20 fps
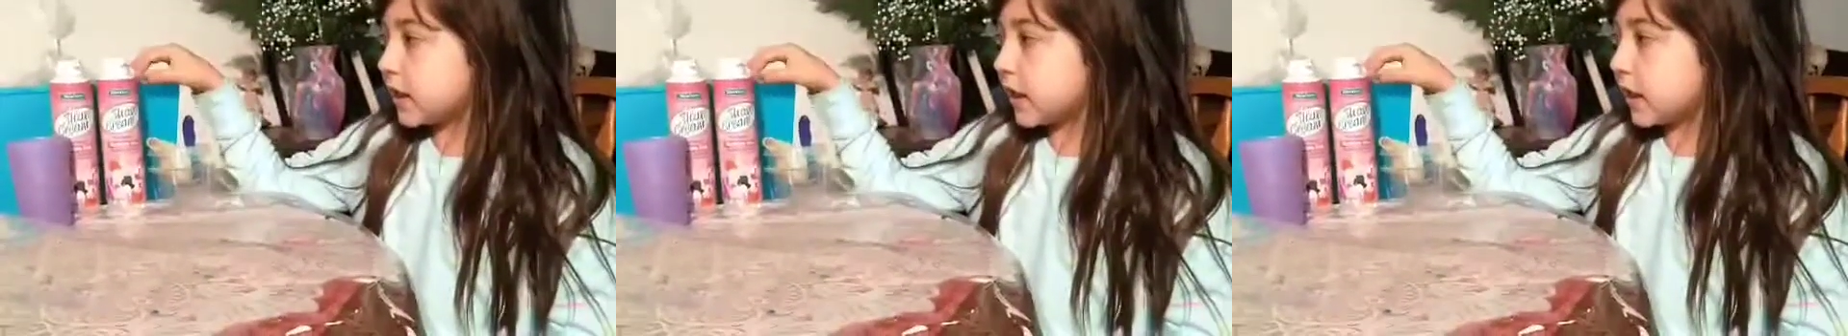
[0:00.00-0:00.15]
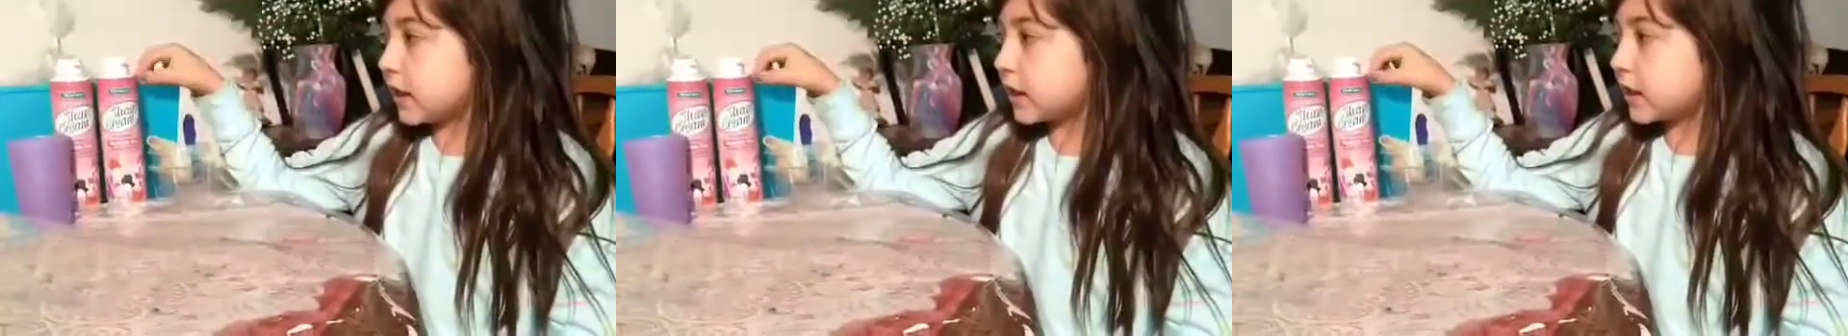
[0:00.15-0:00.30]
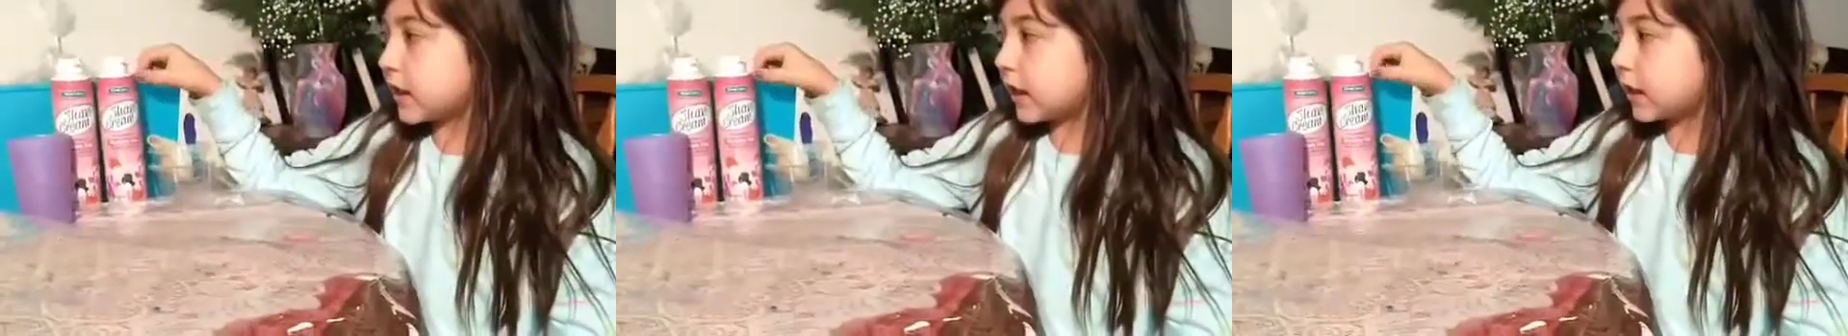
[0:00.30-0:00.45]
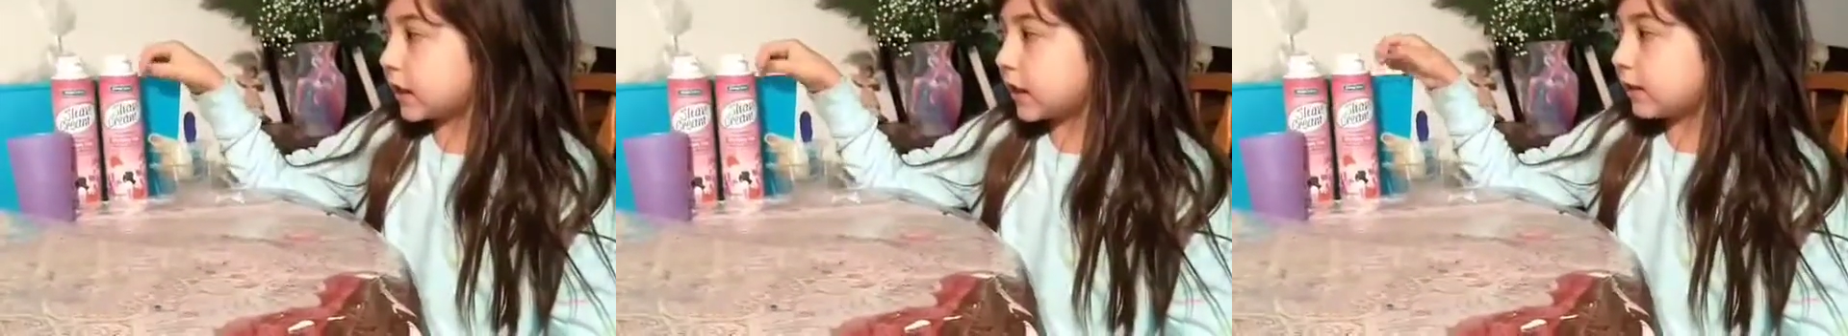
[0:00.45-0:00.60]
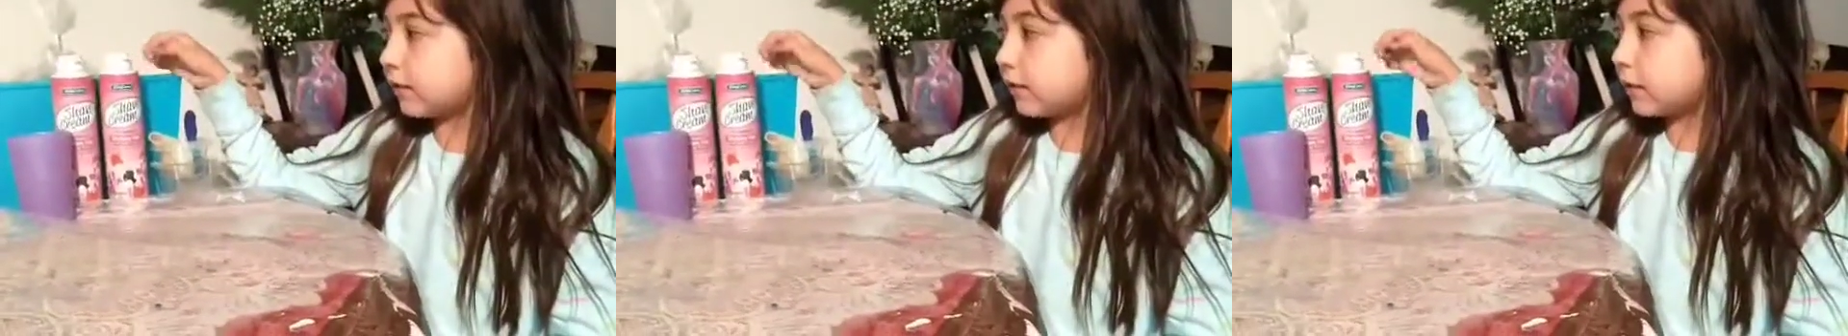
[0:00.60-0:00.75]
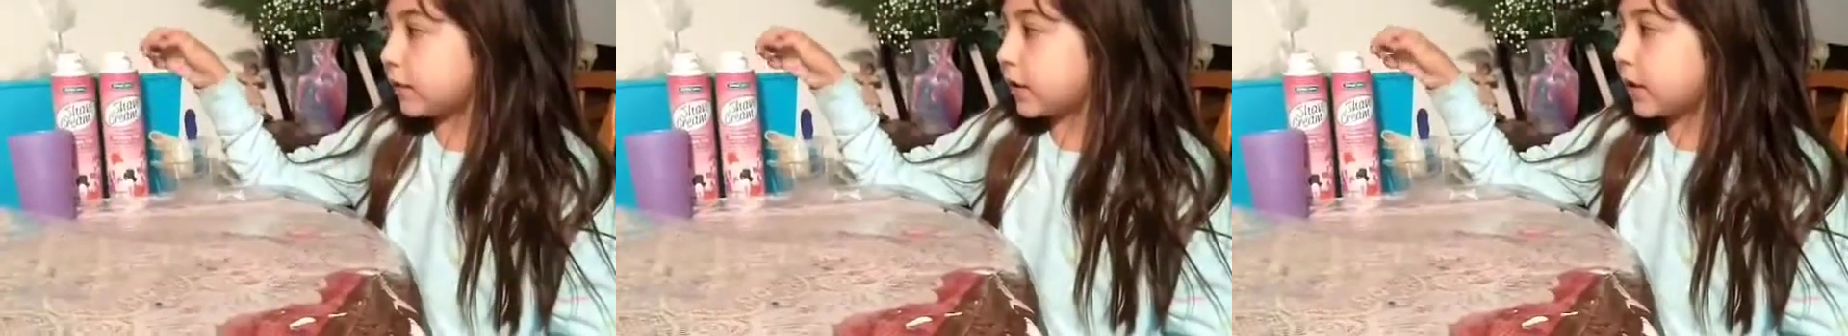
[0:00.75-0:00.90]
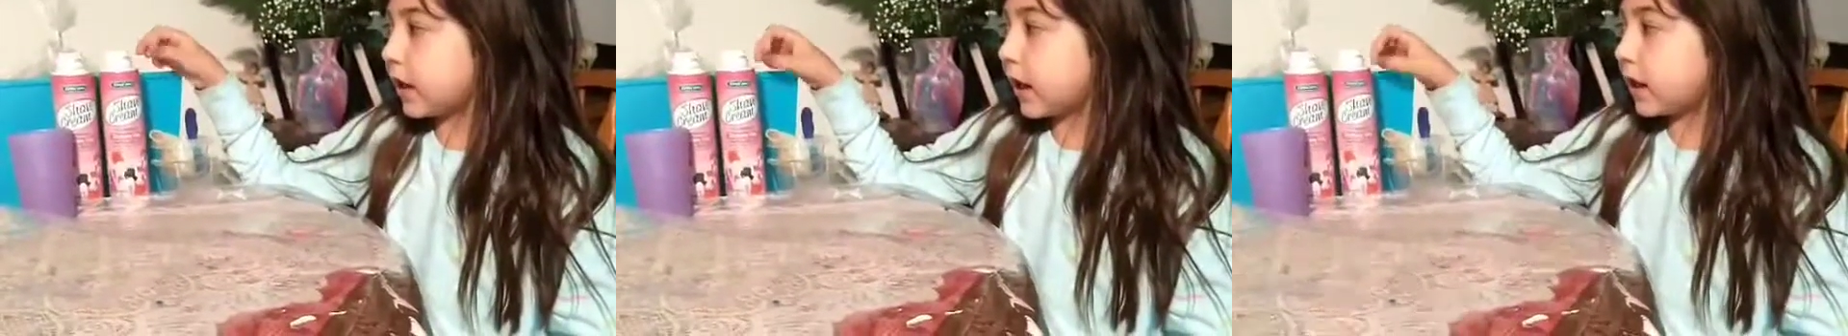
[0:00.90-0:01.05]
I got it from the
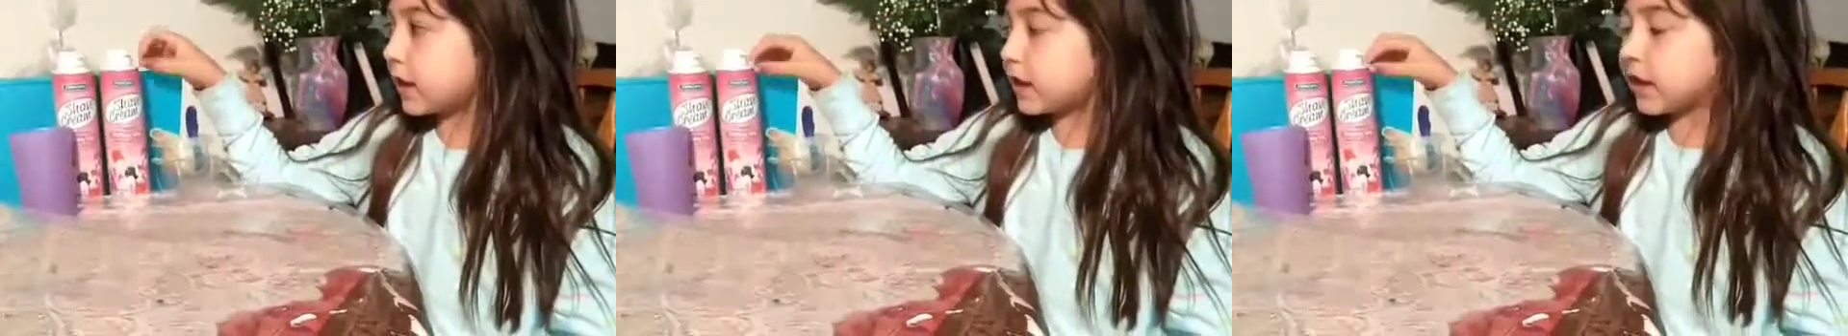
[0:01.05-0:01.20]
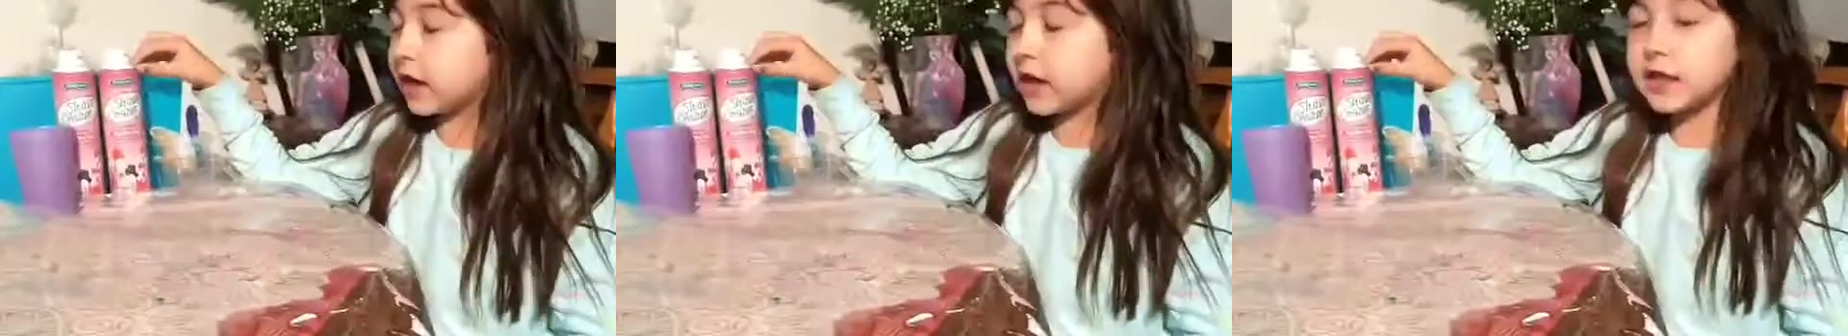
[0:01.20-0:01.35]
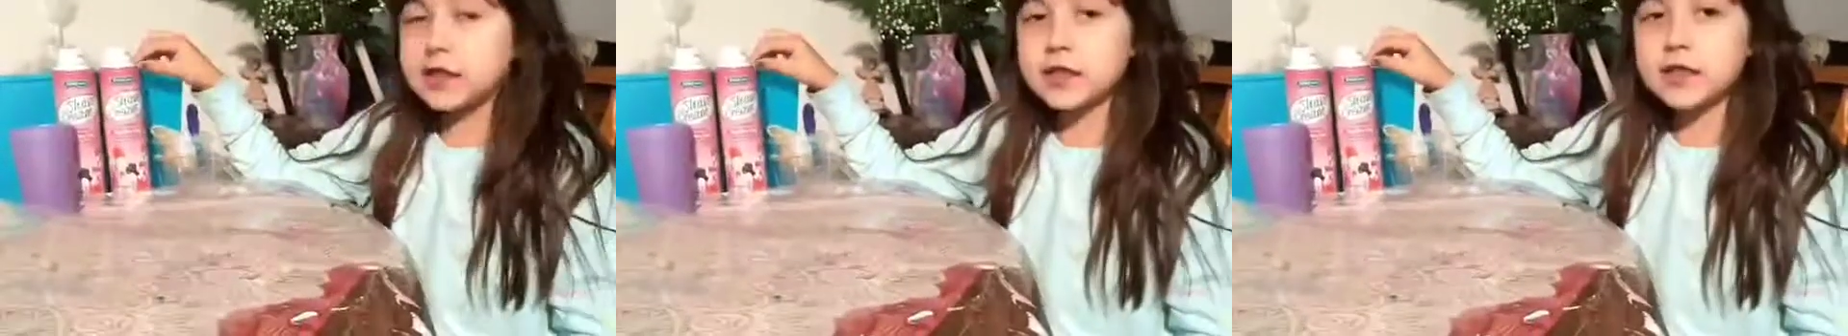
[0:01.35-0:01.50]
99-cent